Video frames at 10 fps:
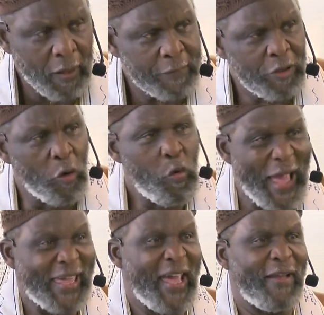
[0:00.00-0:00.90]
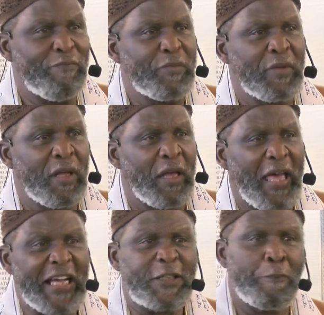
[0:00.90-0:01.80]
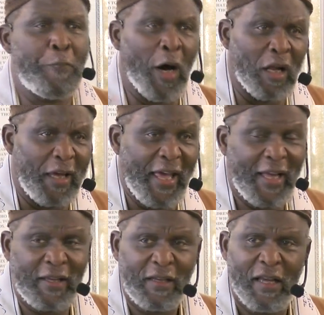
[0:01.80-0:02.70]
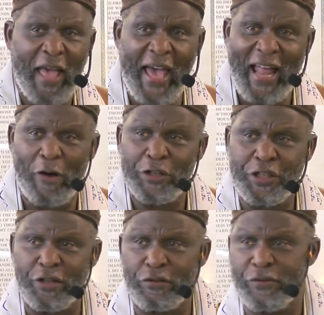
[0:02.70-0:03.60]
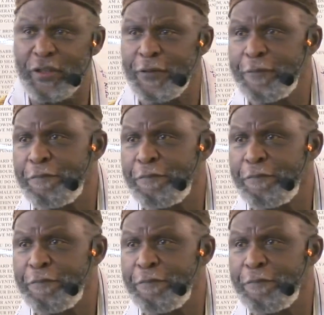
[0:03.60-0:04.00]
The wicked is pulling at our children.